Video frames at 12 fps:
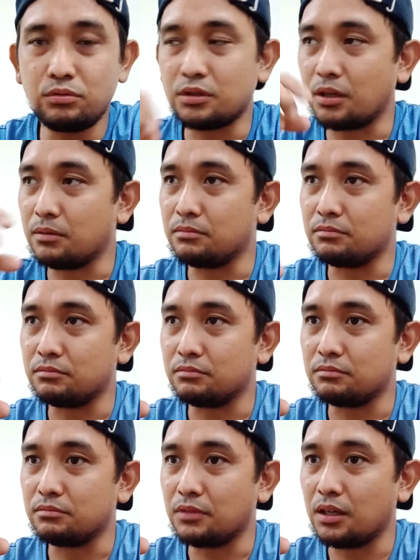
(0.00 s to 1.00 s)

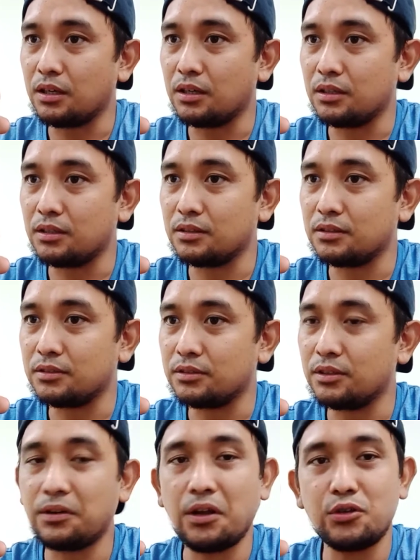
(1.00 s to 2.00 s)
some,
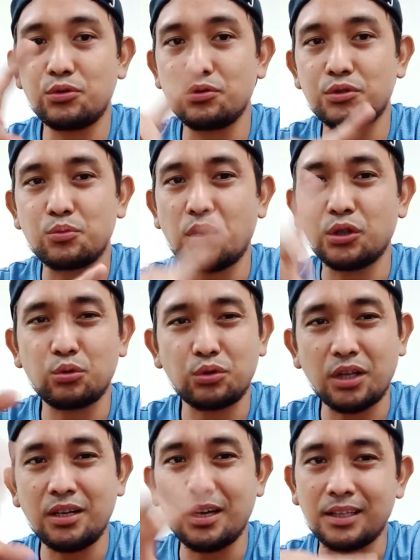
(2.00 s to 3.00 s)
the ratio is 1 to
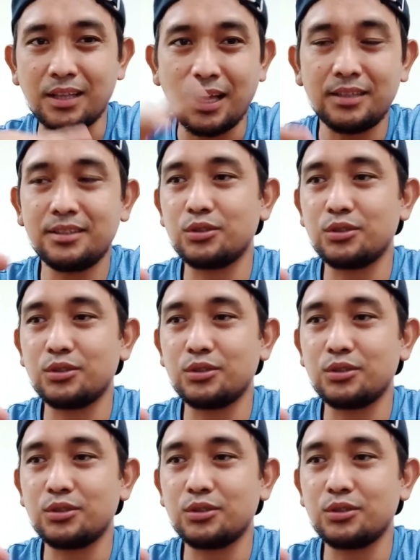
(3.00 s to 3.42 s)
10, like that.